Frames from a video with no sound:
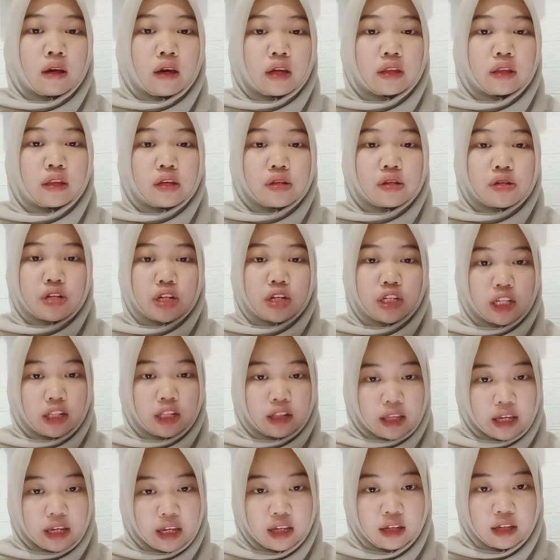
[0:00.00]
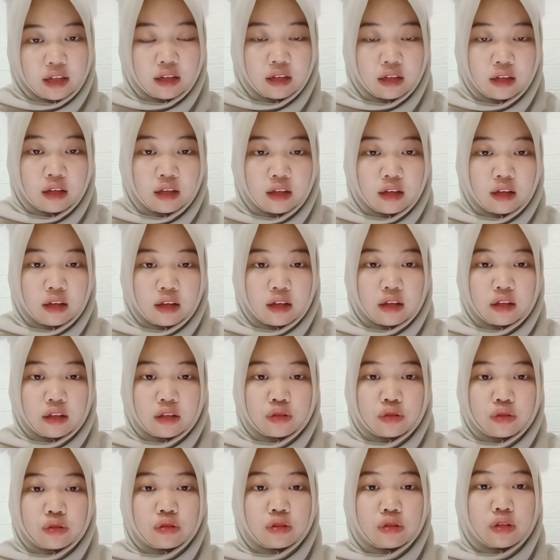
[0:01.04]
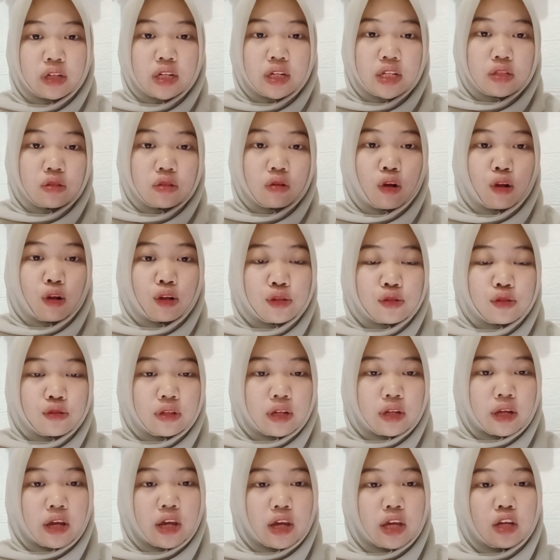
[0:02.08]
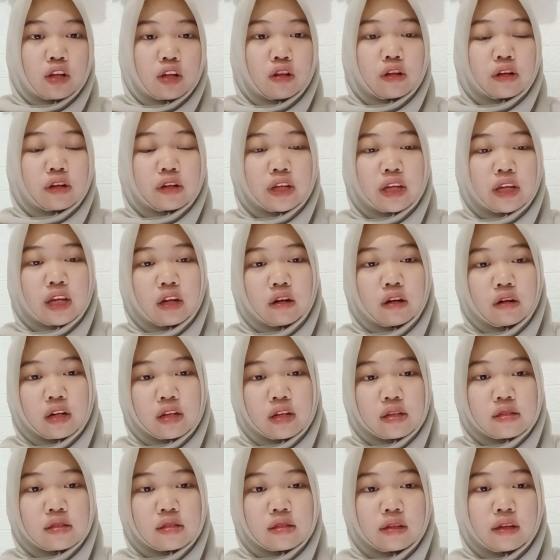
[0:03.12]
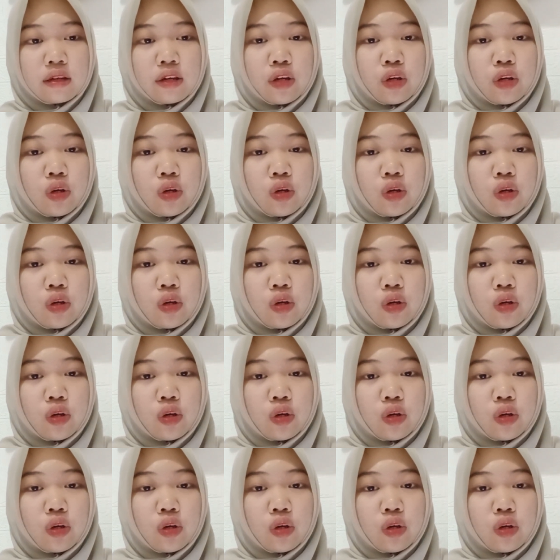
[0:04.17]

Additionally, there is also the angular gyrus,